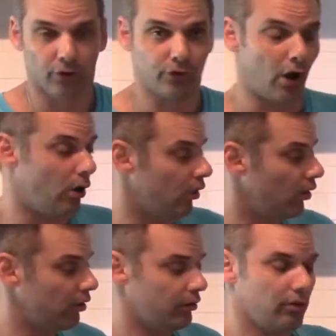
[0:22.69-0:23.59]
So
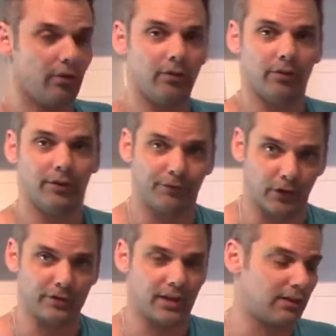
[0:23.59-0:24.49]
the
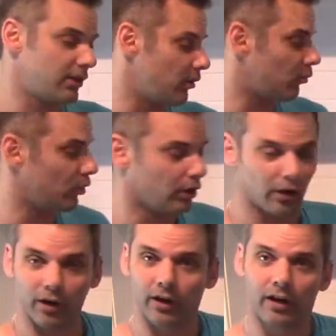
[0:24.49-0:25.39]
first thing that
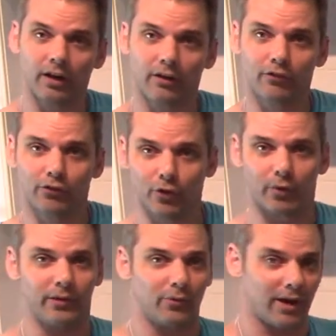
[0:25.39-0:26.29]
we're
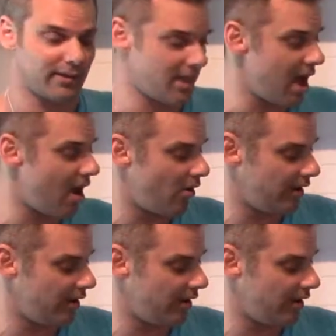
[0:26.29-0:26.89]
doing right now